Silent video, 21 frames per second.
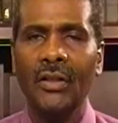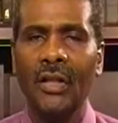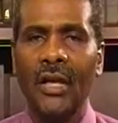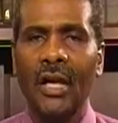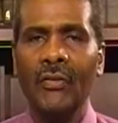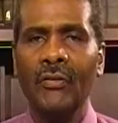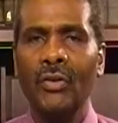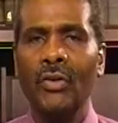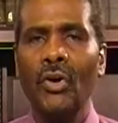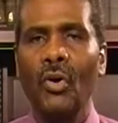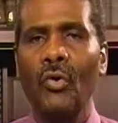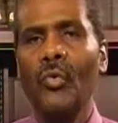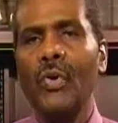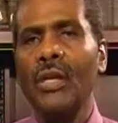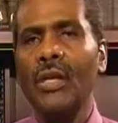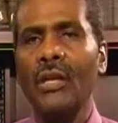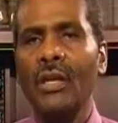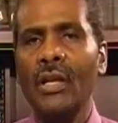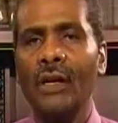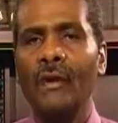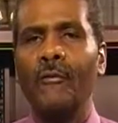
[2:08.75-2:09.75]
Even though we
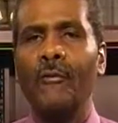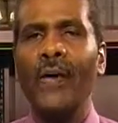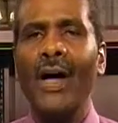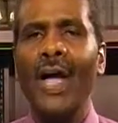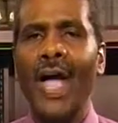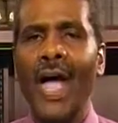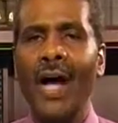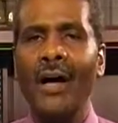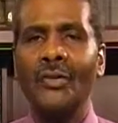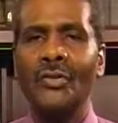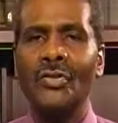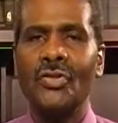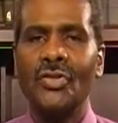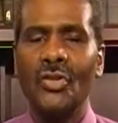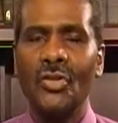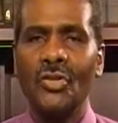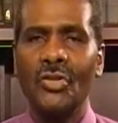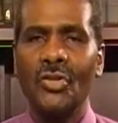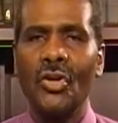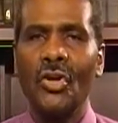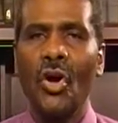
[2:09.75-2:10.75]
look for
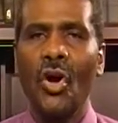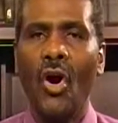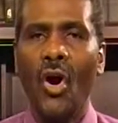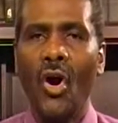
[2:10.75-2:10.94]
answers